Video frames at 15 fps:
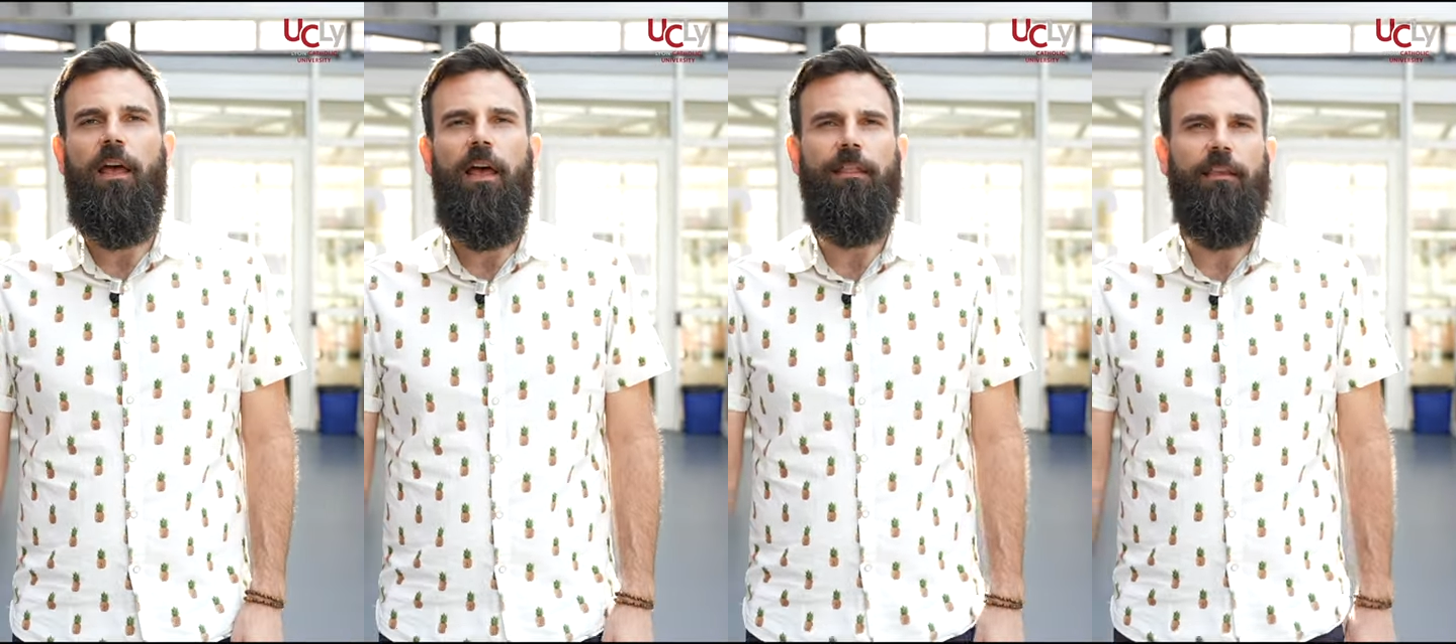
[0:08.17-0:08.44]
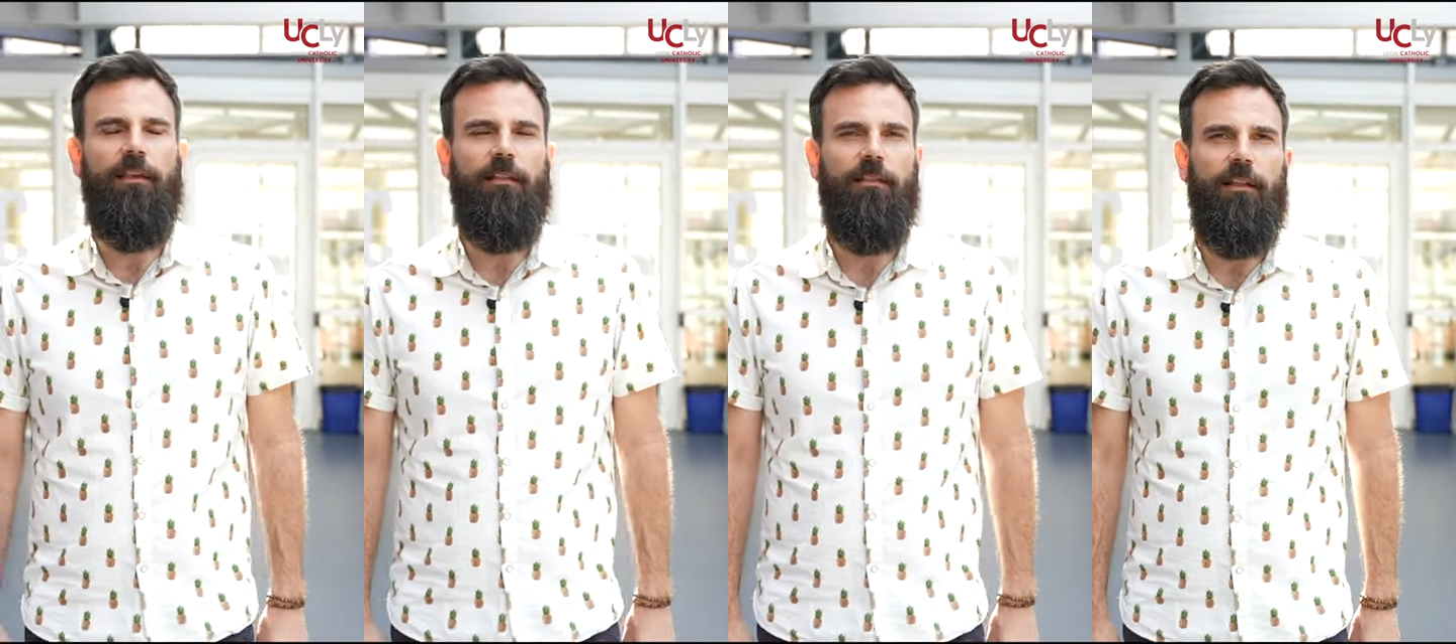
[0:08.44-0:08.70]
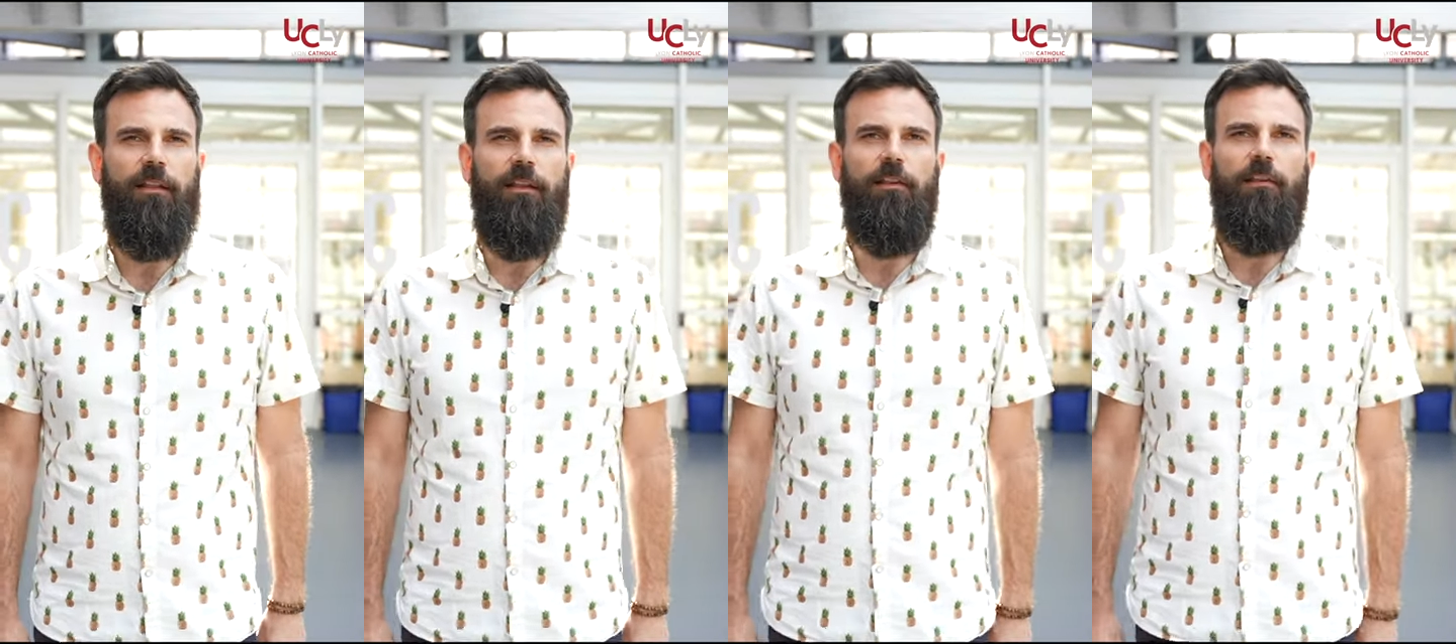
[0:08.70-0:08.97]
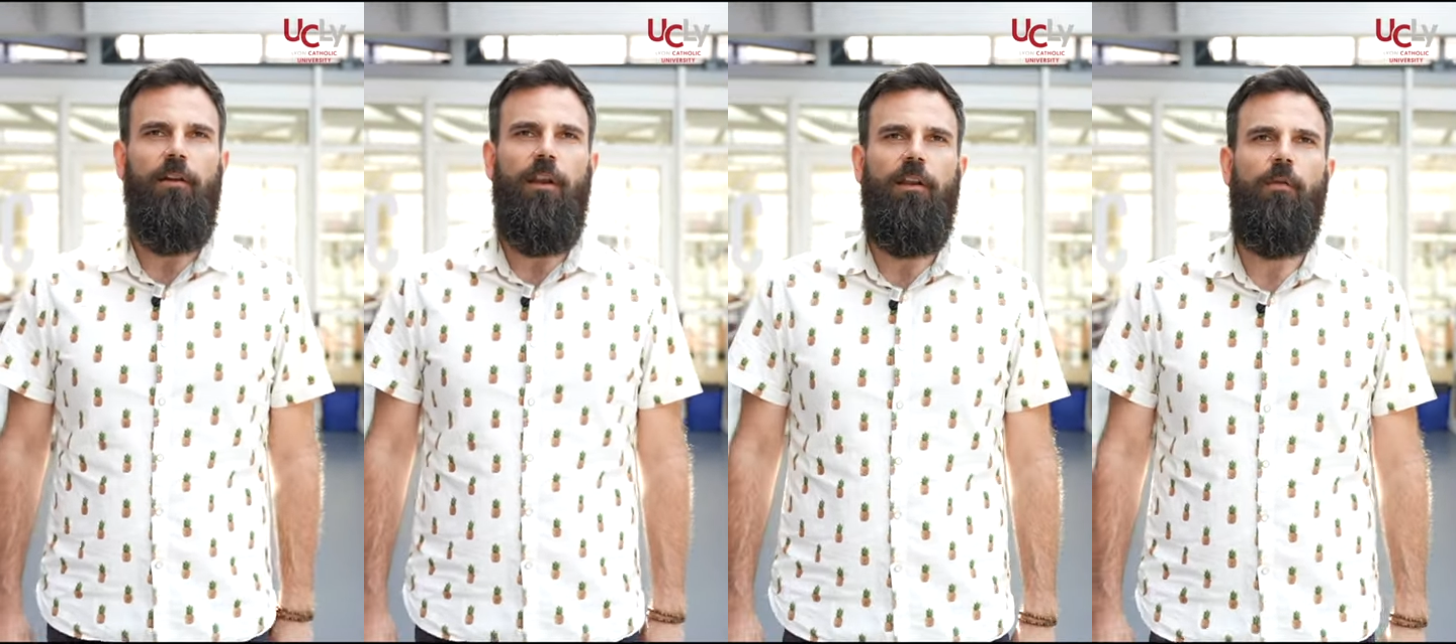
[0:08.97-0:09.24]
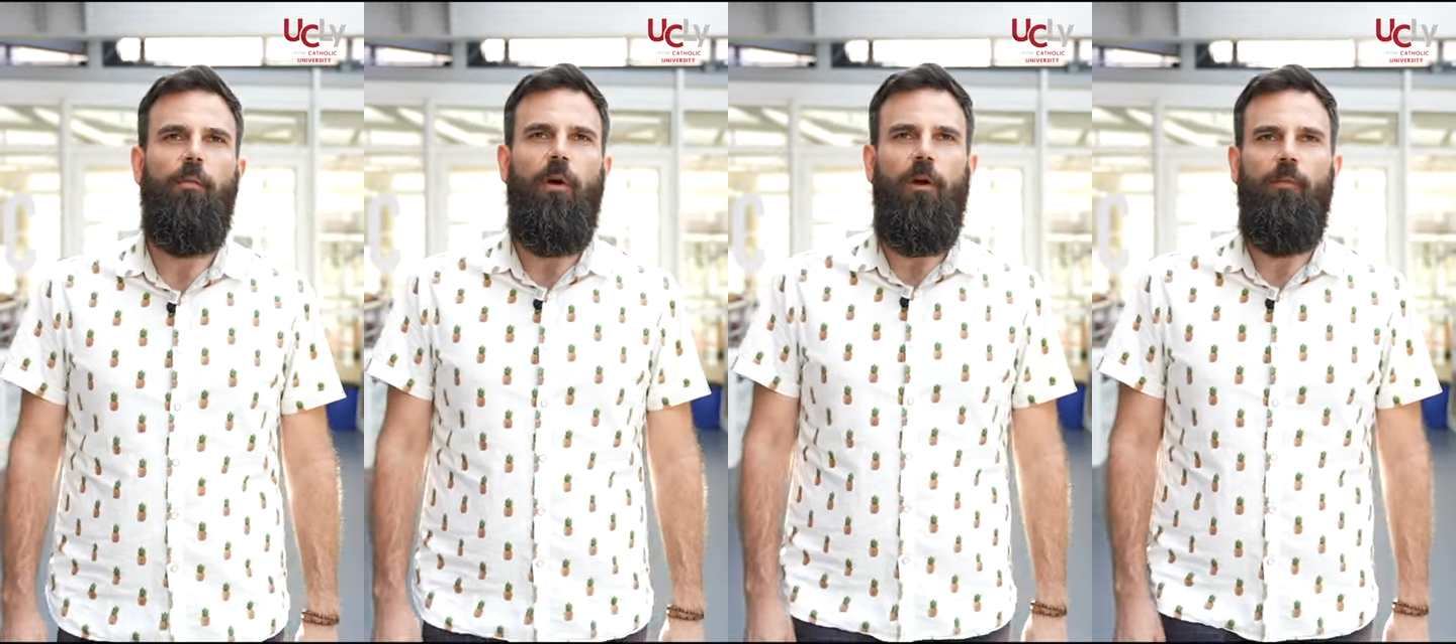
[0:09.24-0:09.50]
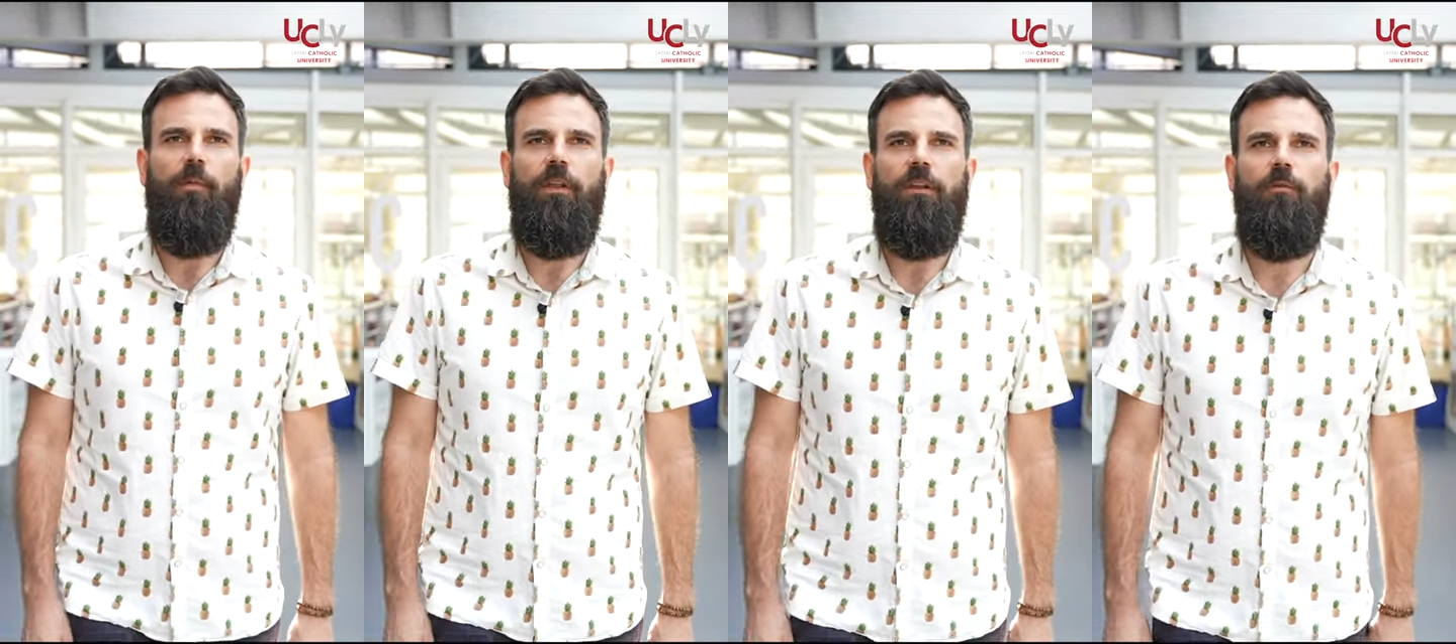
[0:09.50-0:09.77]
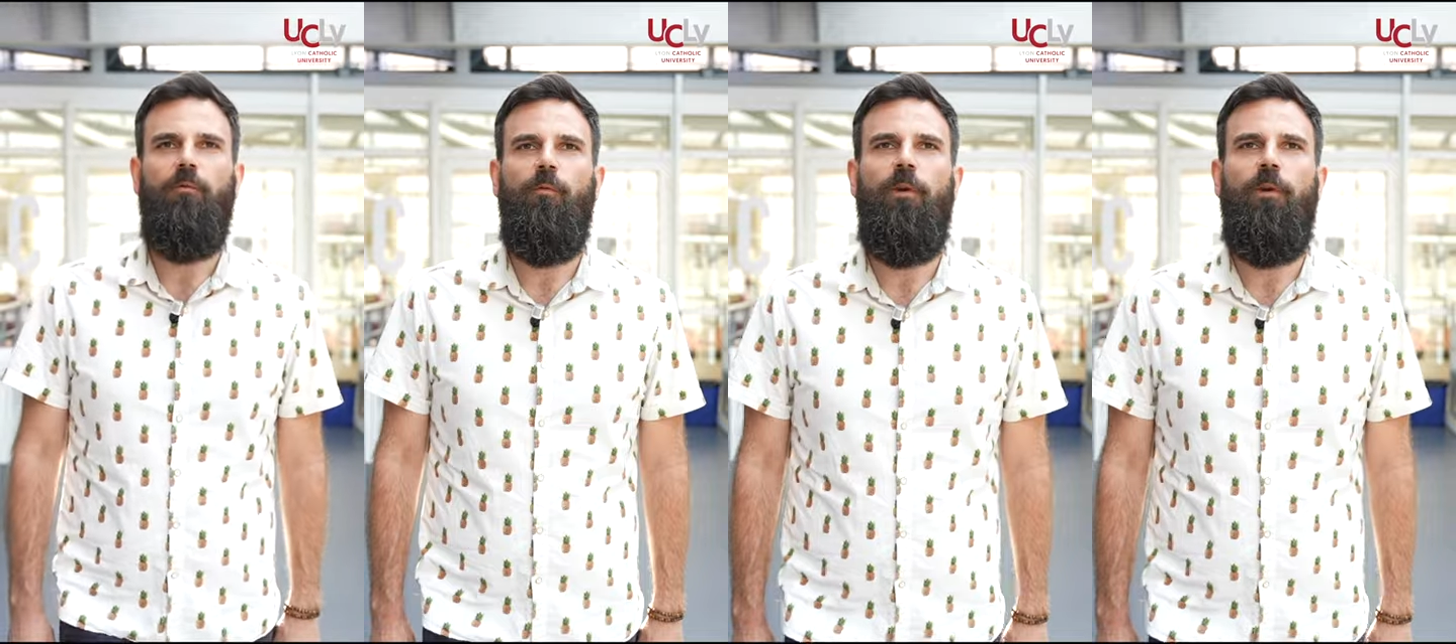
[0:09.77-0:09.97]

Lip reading: At the Extended Learning Department,